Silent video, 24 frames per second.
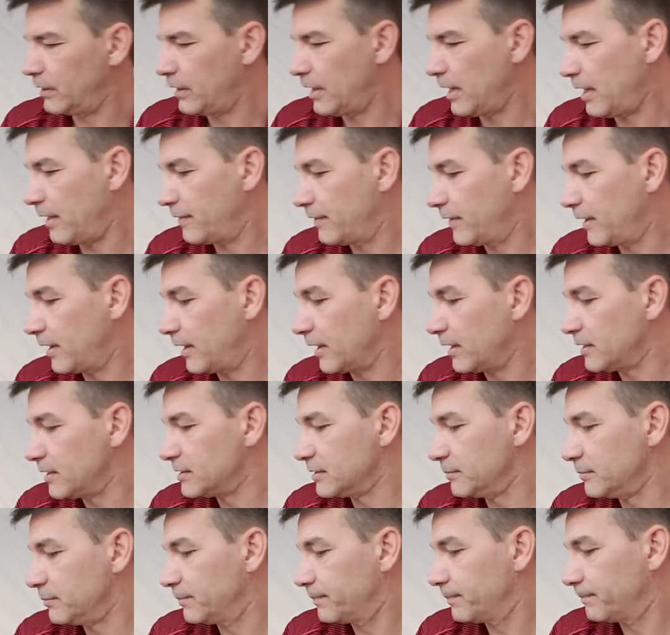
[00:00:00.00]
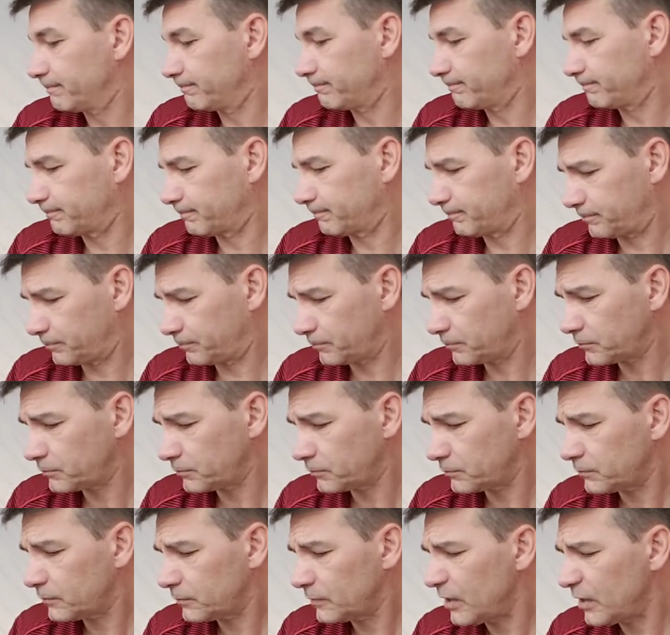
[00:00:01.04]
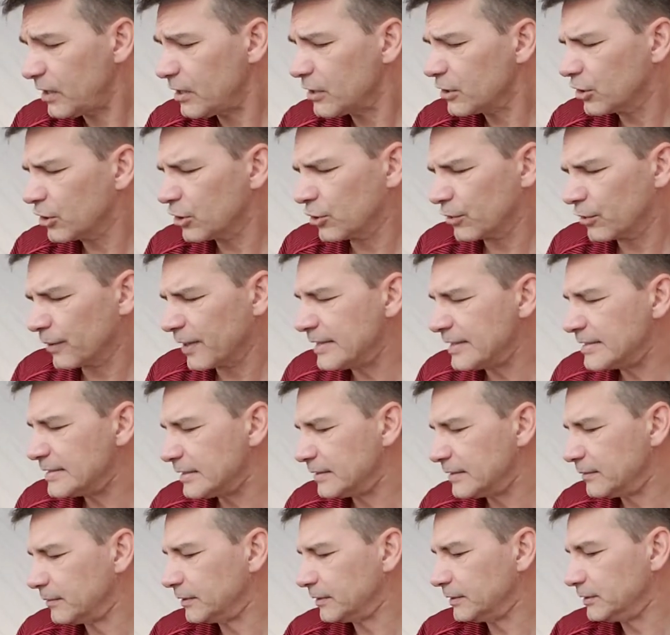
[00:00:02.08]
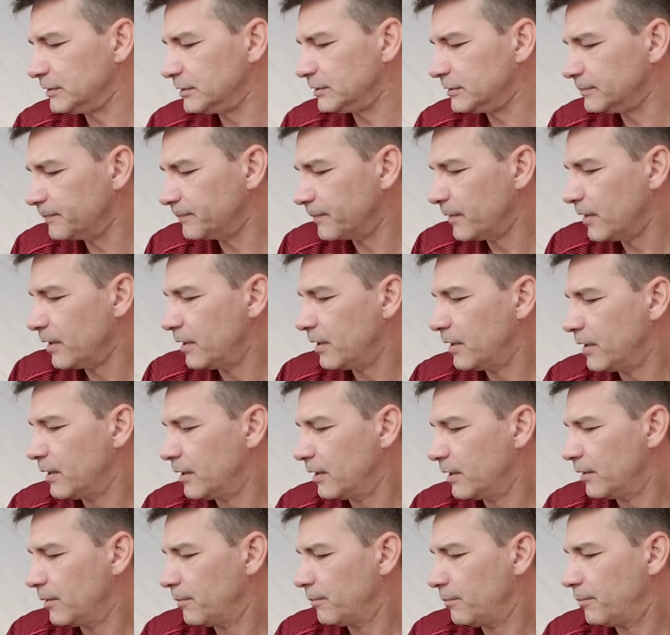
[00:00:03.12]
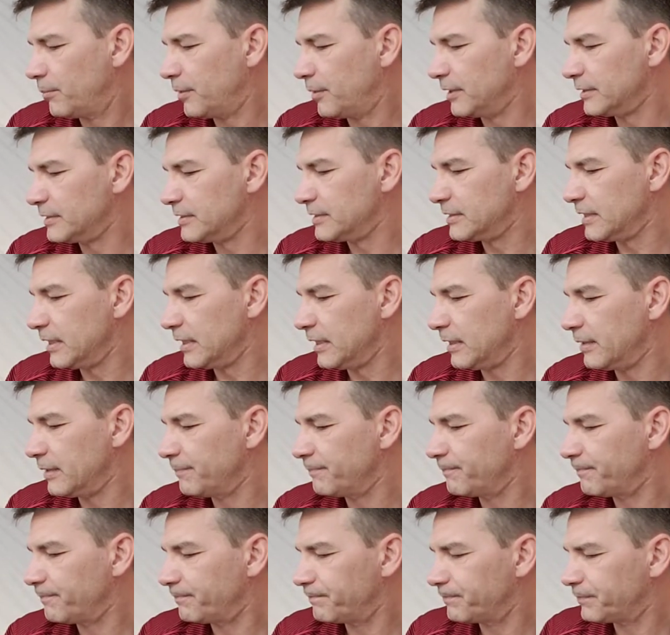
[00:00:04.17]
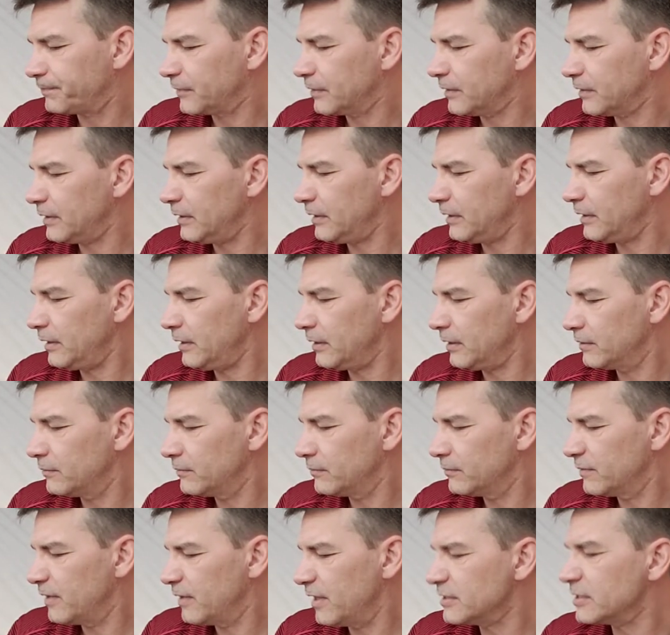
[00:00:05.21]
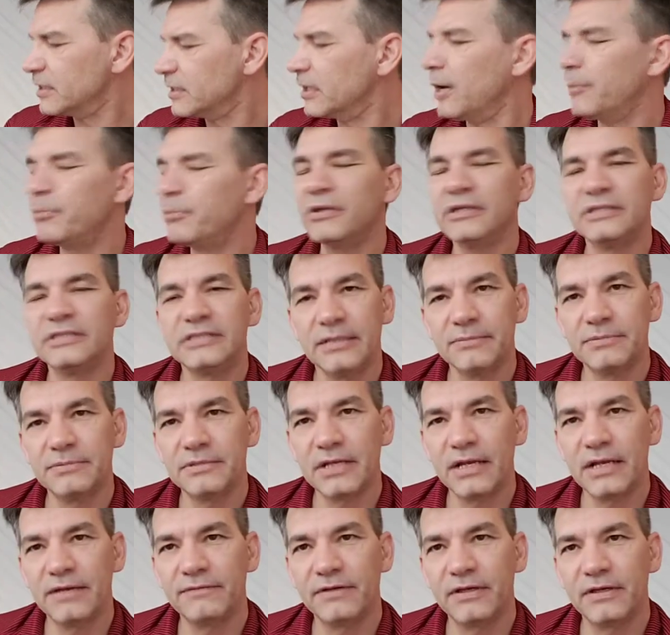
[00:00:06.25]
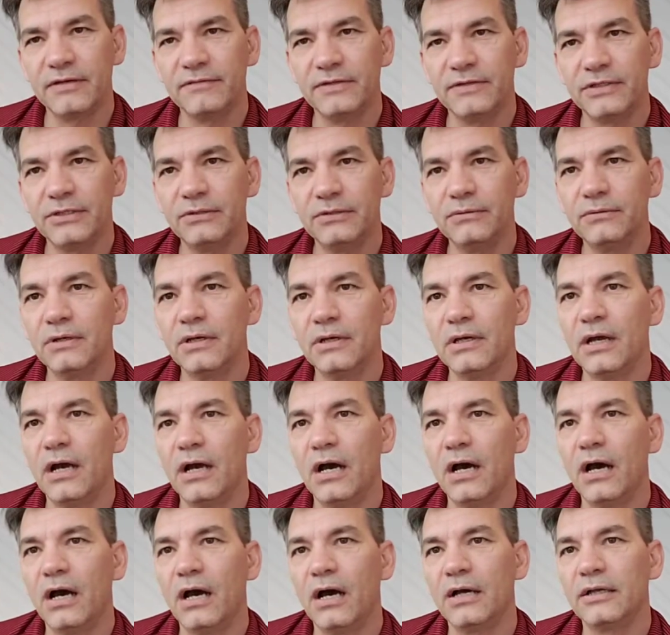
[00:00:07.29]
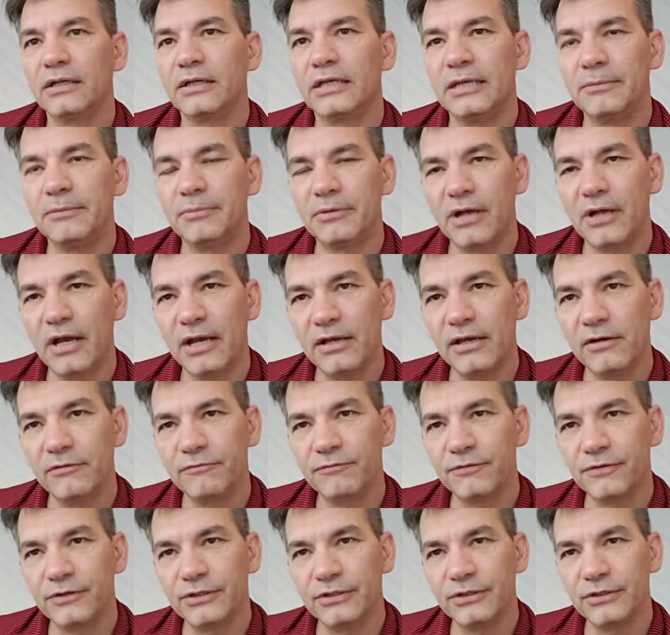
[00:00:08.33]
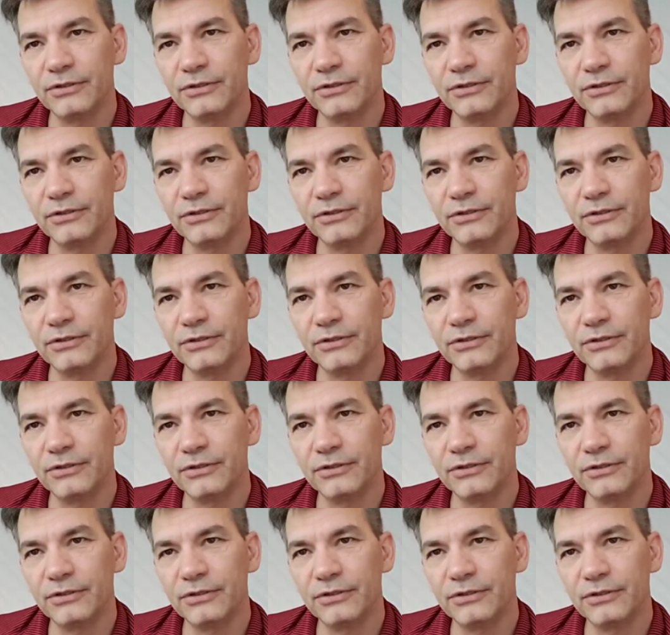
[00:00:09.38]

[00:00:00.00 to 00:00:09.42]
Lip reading: Yeah, and then I got some crazy ones. But yeah, that's a couple of tips that I've given you. Keep an eye out for